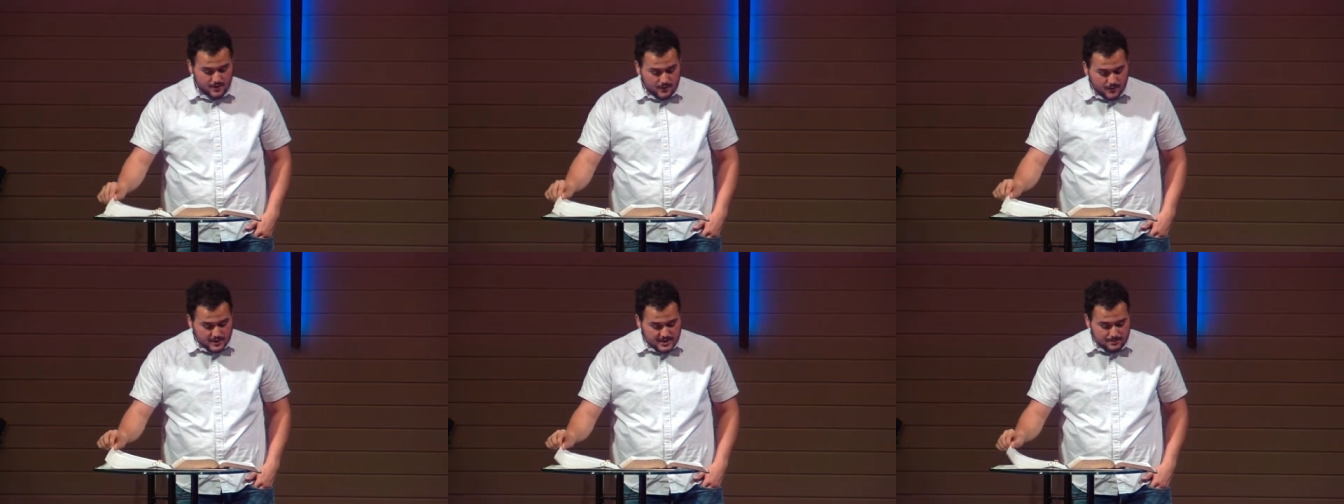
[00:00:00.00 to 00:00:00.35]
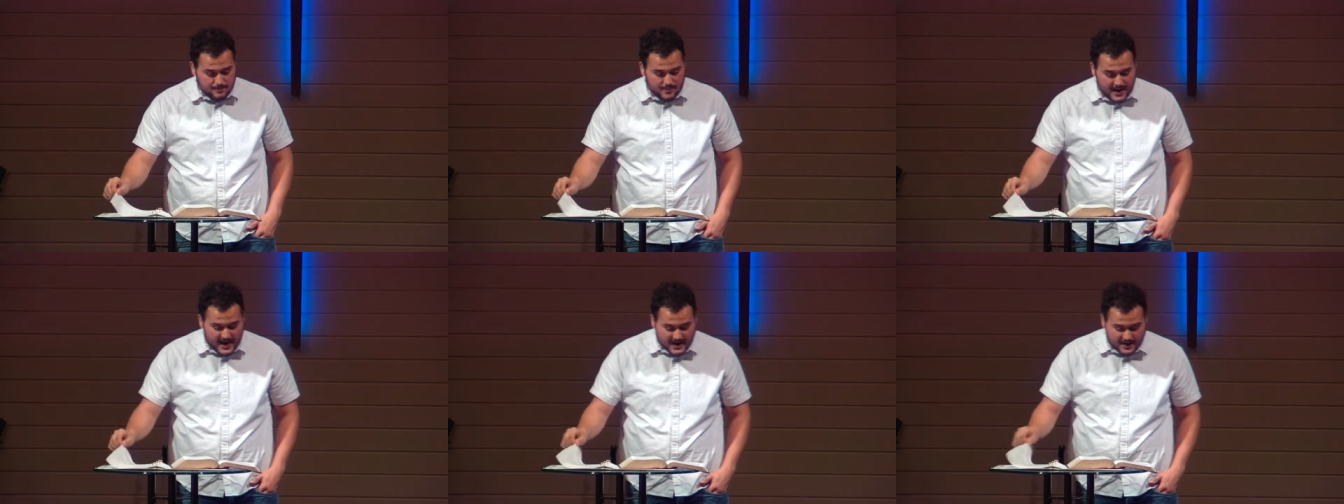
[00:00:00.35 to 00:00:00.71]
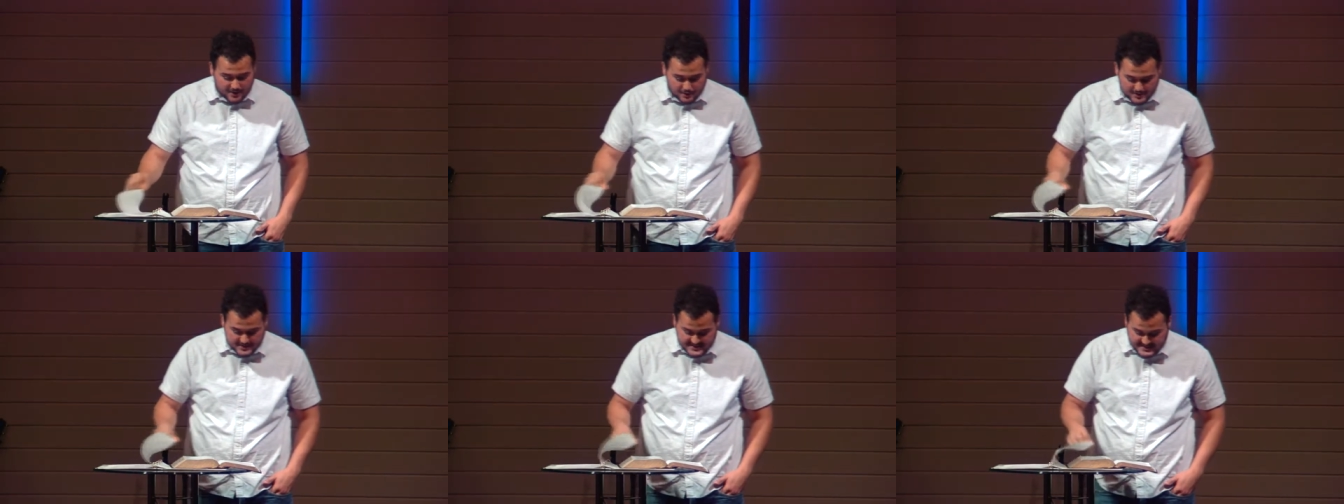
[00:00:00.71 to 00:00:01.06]
for the
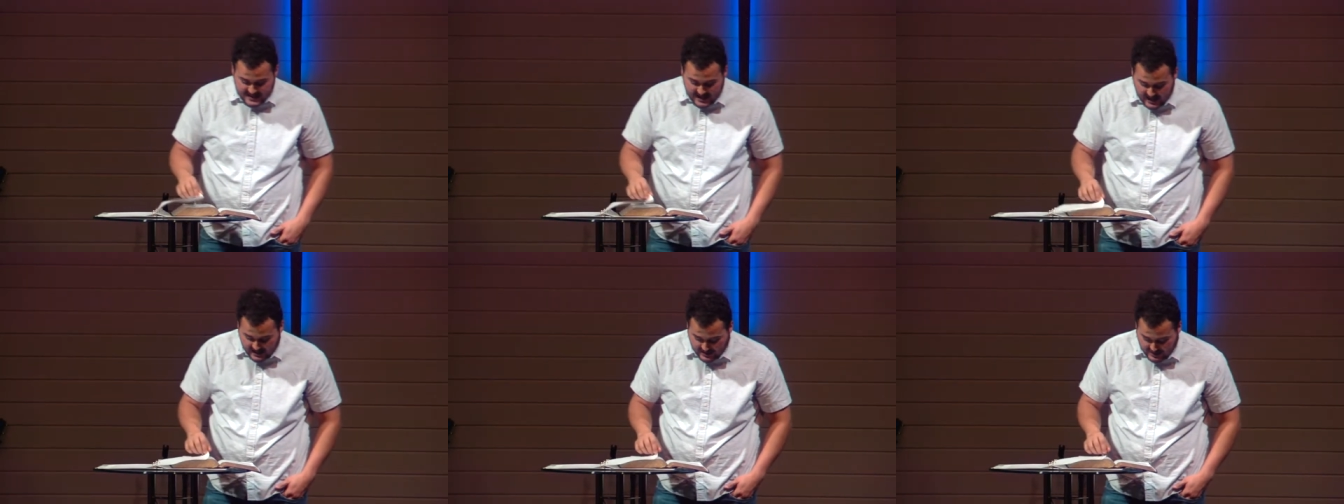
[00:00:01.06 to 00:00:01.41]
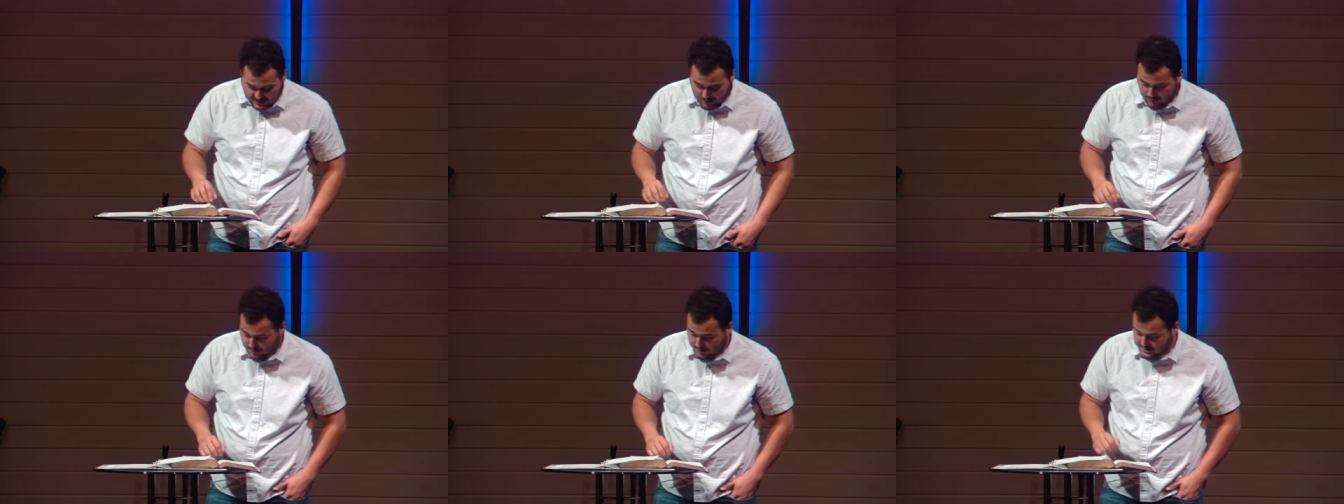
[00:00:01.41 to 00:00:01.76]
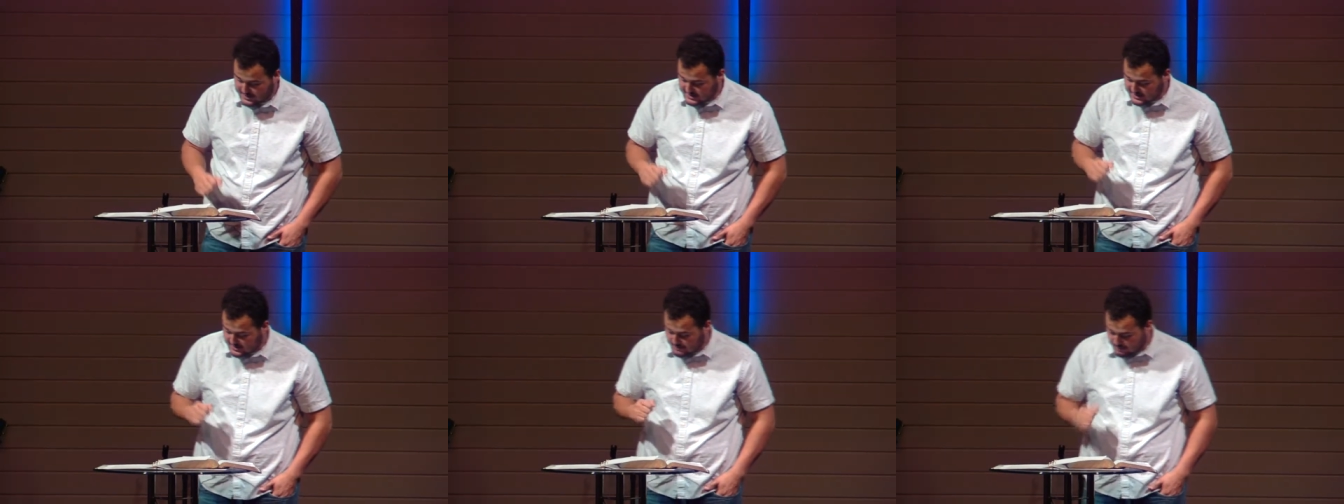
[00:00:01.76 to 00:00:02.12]
battle is not
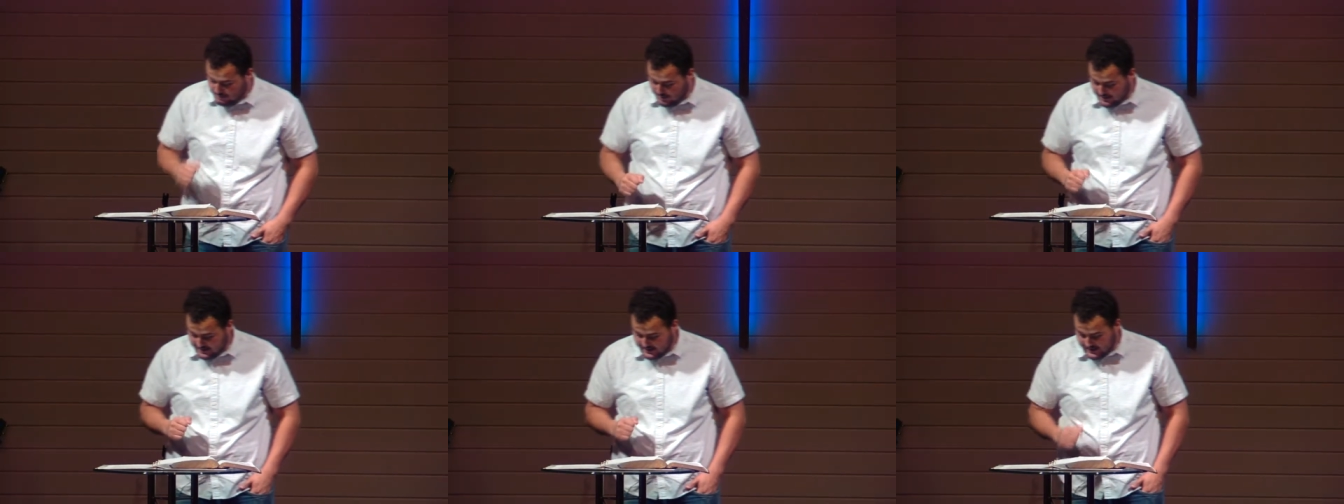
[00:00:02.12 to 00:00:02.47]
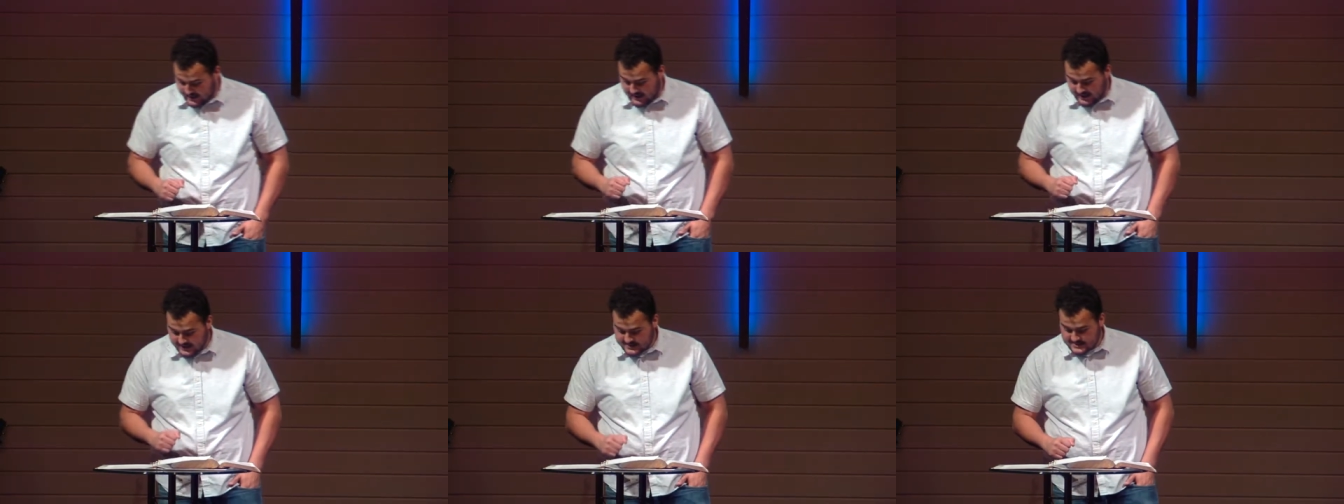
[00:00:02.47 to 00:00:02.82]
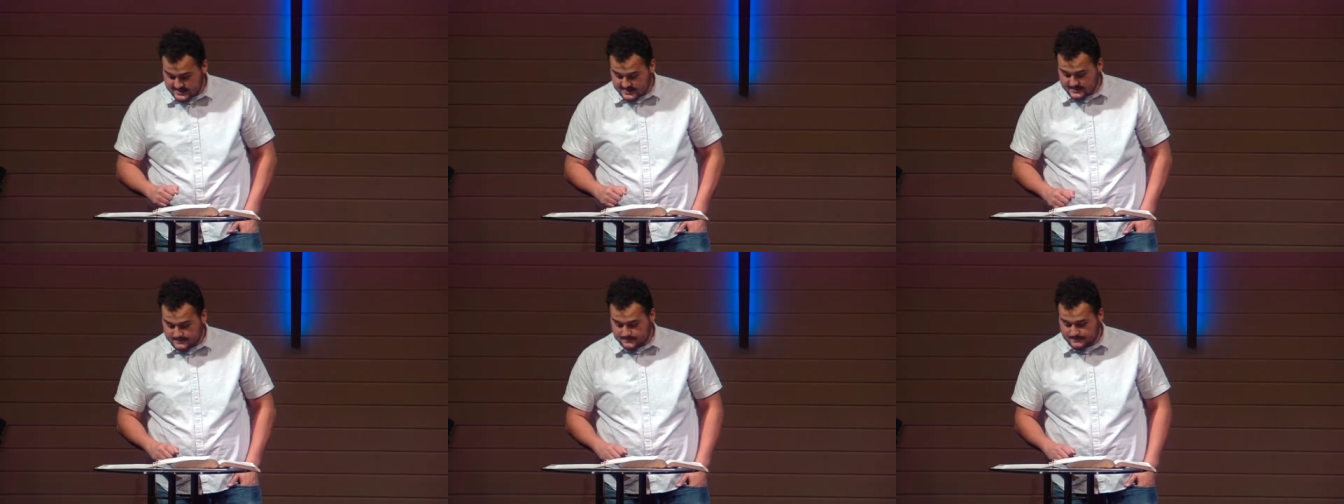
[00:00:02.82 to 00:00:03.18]
yours, but God's.